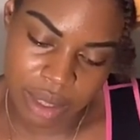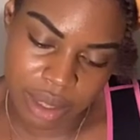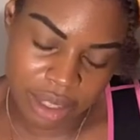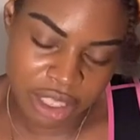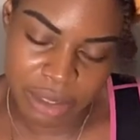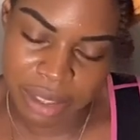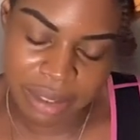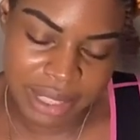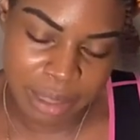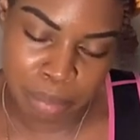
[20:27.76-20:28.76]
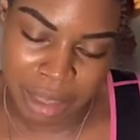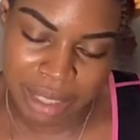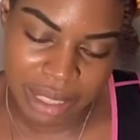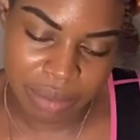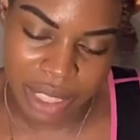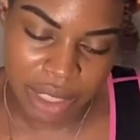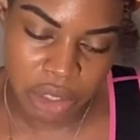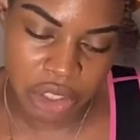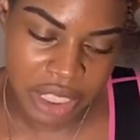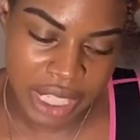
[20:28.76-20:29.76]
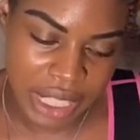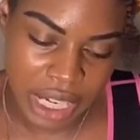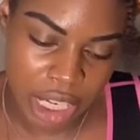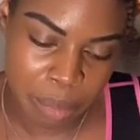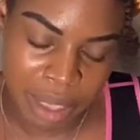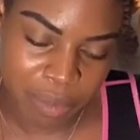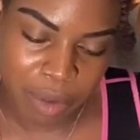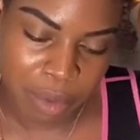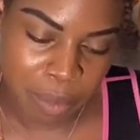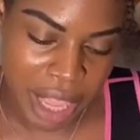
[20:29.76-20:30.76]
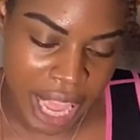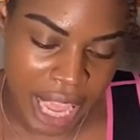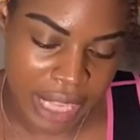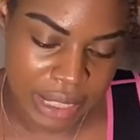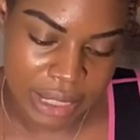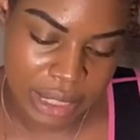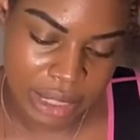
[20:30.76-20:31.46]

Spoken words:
So there was a burst of energy that came in from the past.